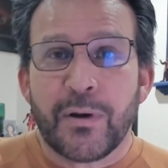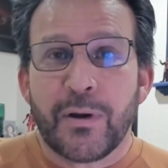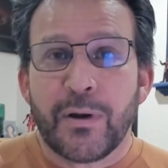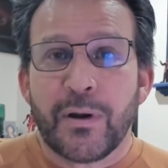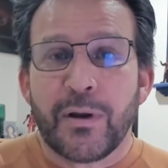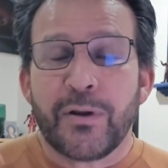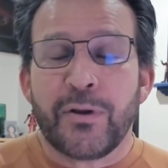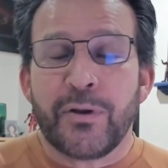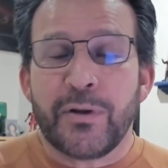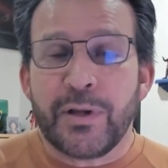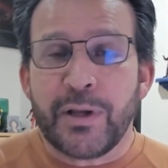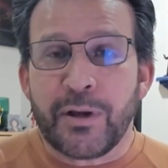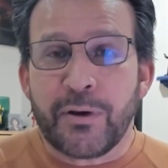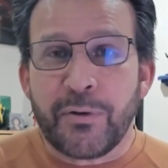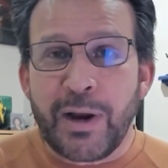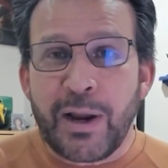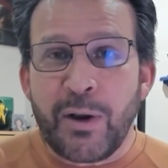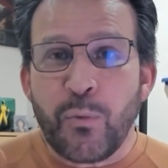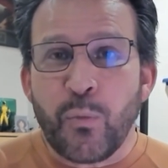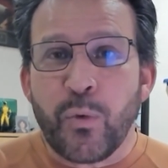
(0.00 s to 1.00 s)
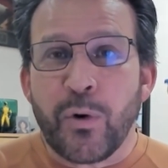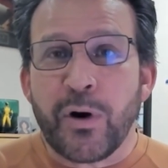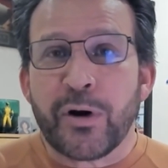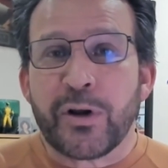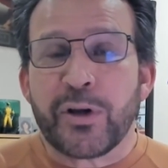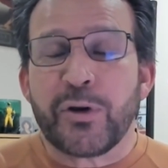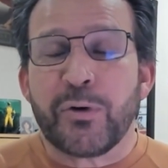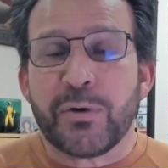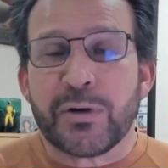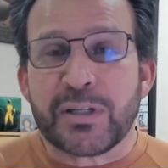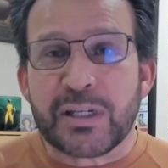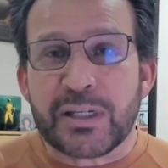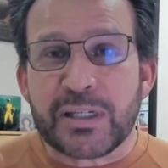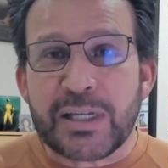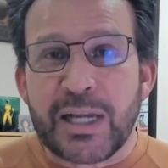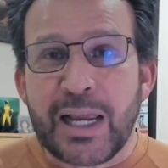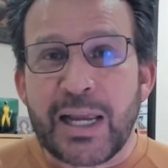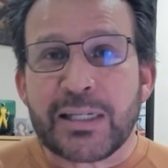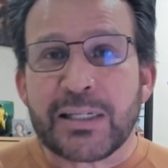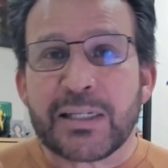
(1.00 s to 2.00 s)
You did great work. You were a
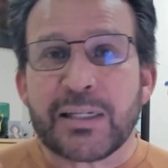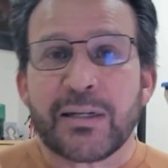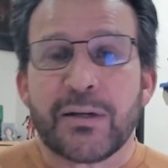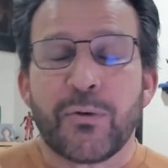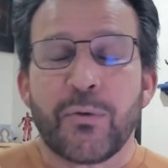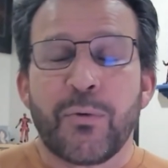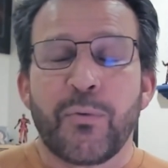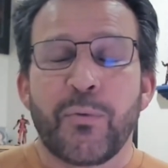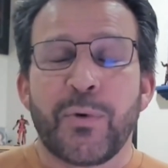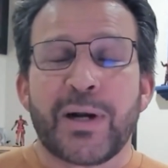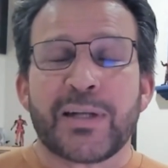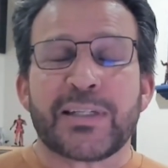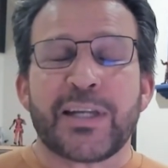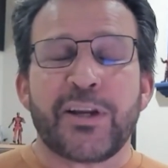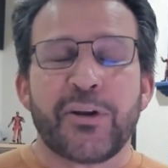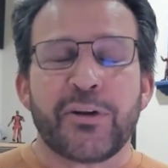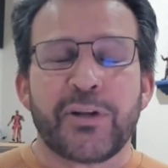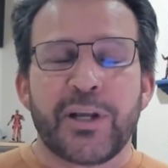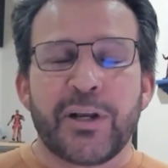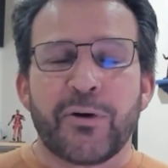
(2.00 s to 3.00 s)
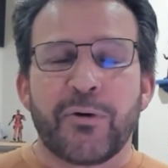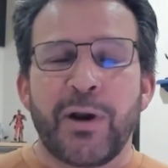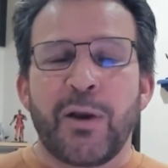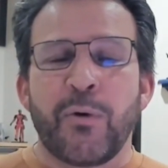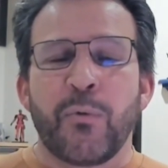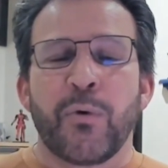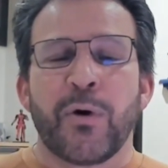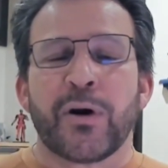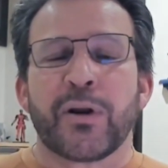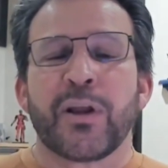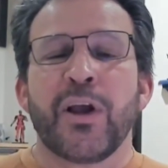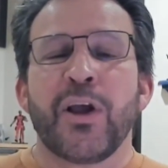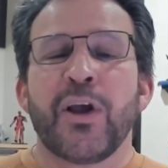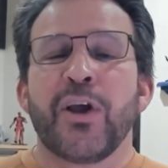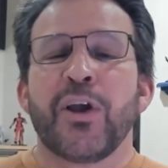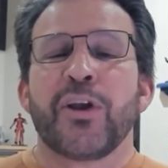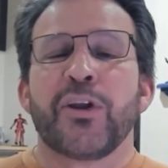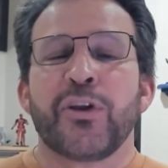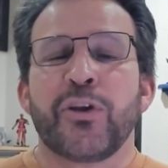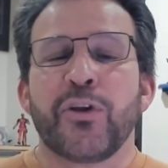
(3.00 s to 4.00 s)
success. When I say you did great work,
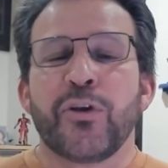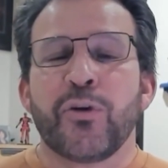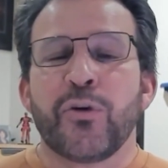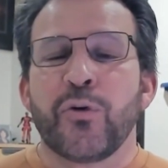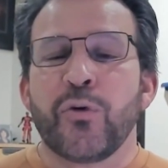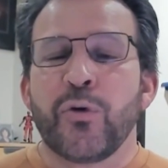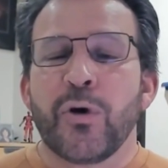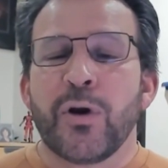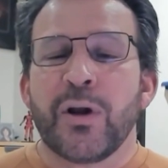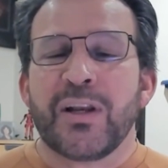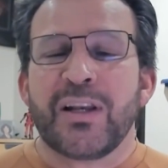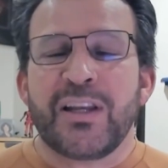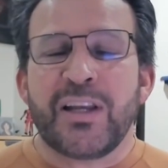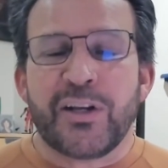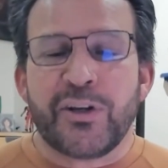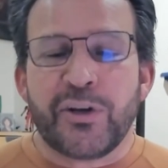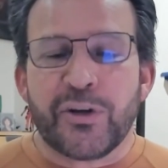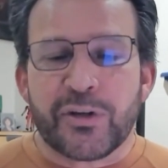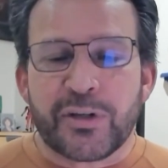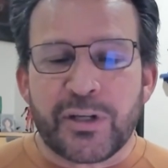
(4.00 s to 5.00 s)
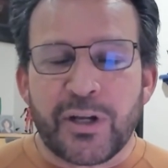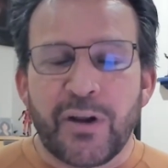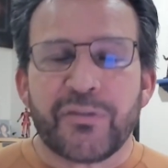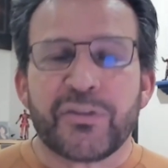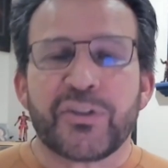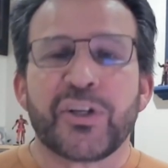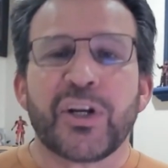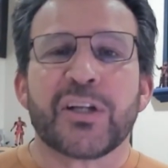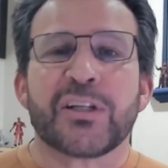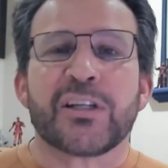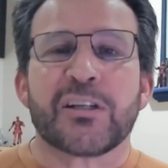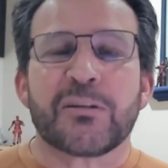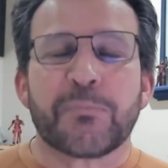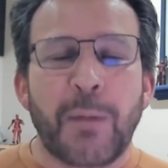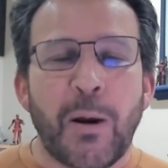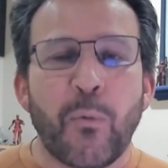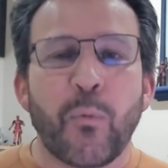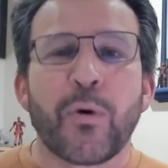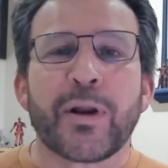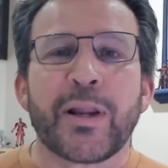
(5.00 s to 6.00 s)
you did yourself justice
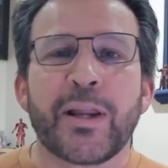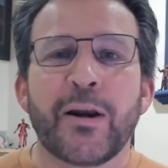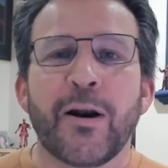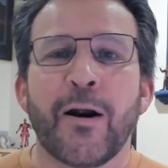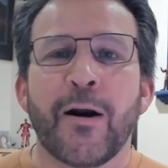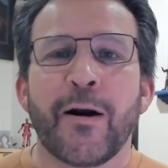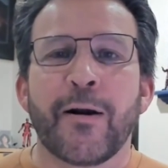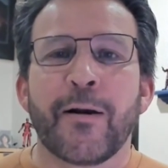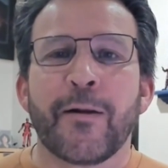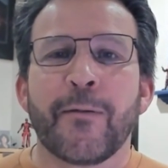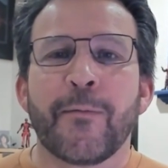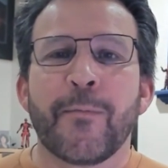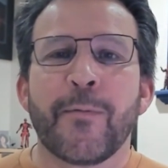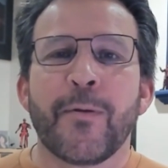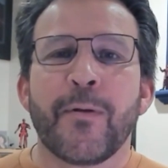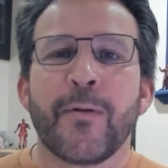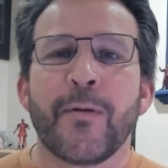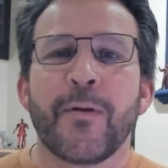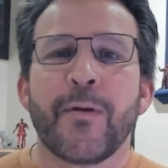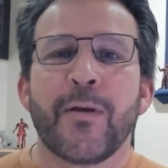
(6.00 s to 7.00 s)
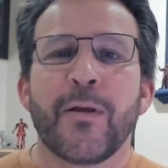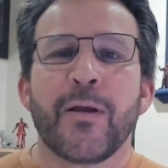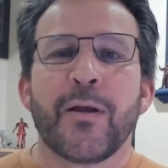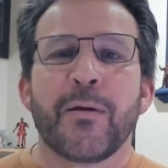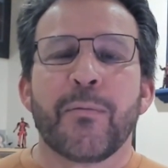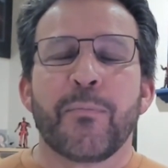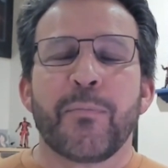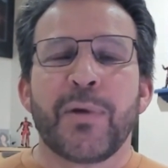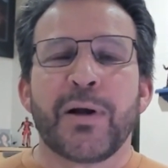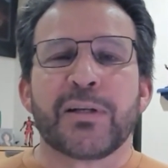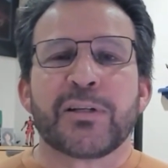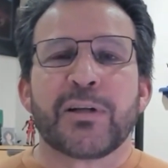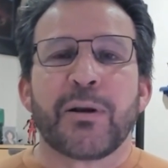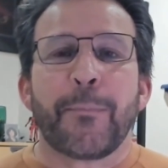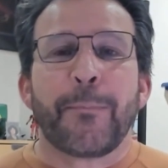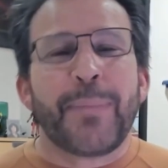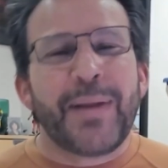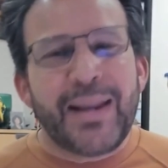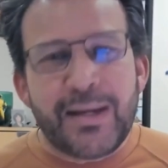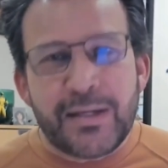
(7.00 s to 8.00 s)
by working hard. Much
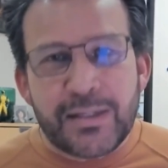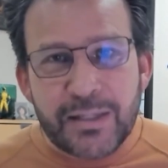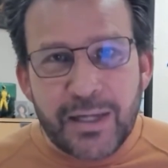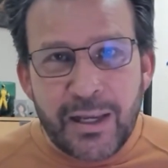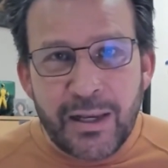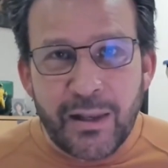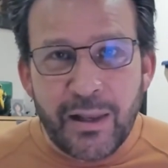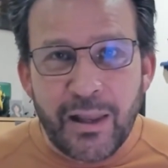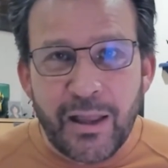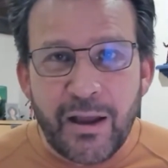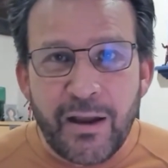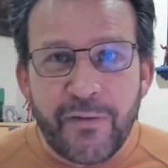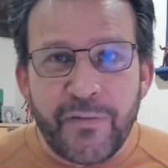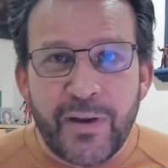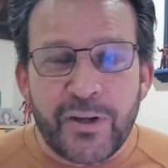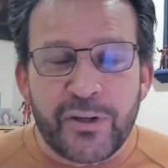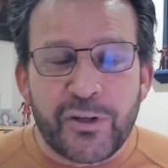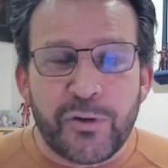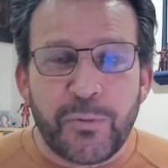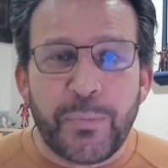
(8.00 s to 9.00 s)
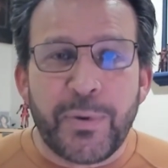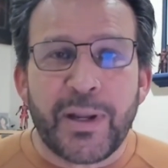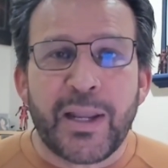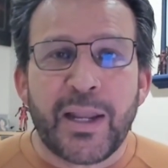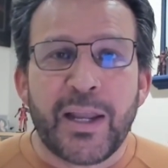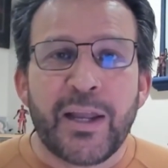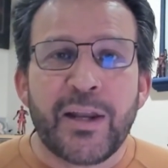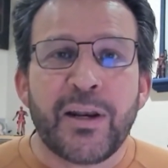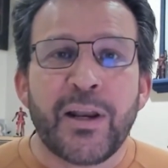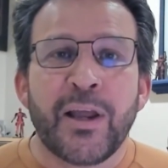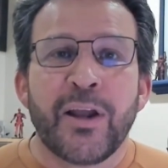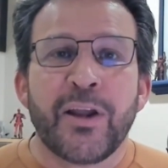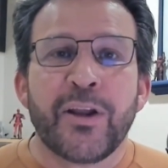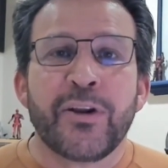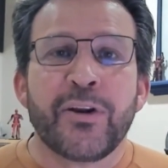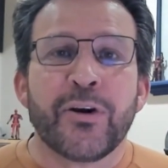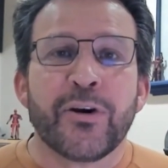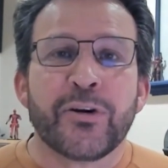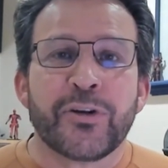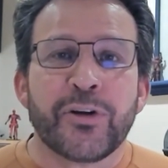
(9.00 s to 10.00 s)
peace and love as you begin
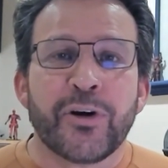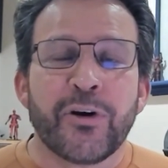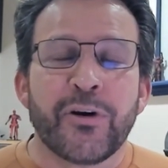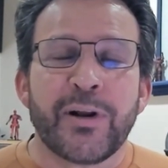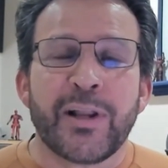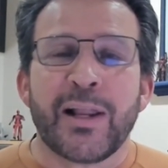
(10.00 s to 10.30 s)
your journey.